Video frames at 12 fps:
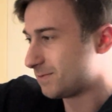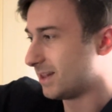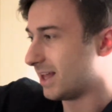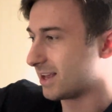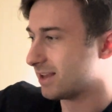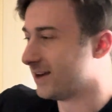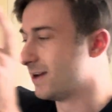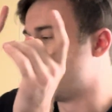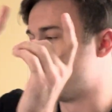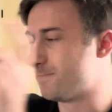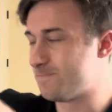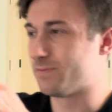but like
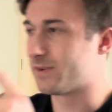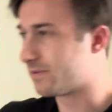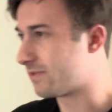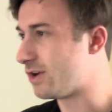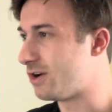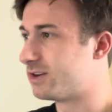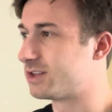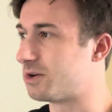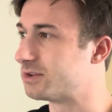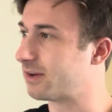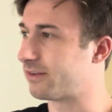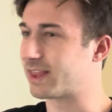a few years ago
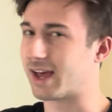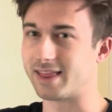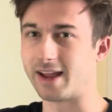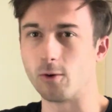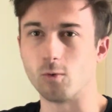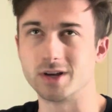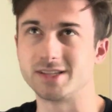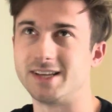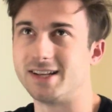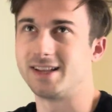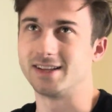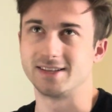and stuff like that, that it
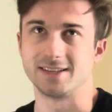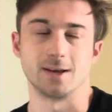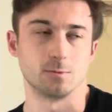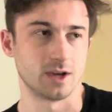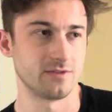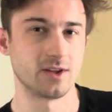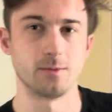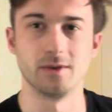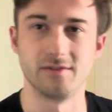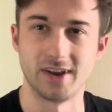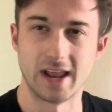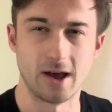wasn't the same life that I'm
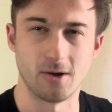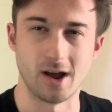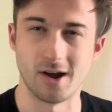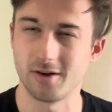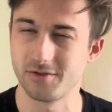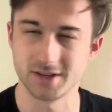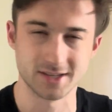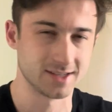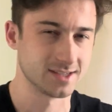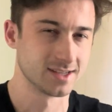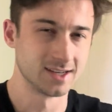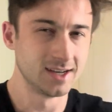living now. I don't know if this
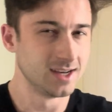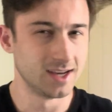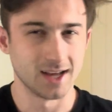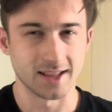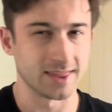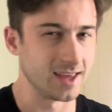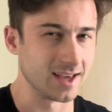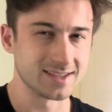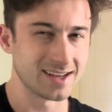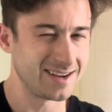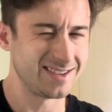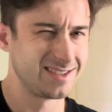is a thing. It's
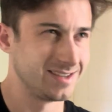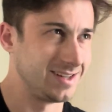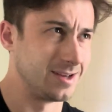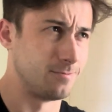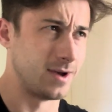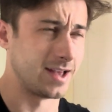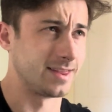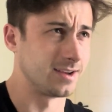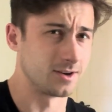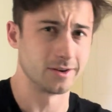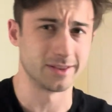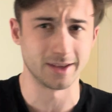not necessarily a bad
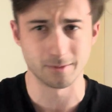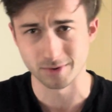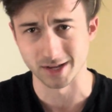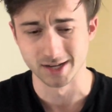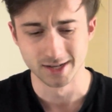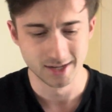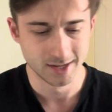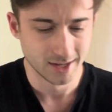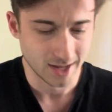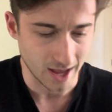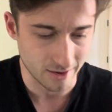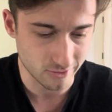thing, good thing, but
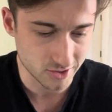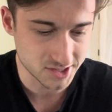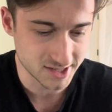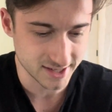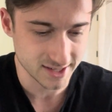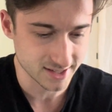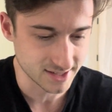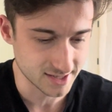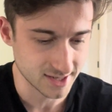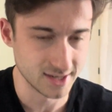ever since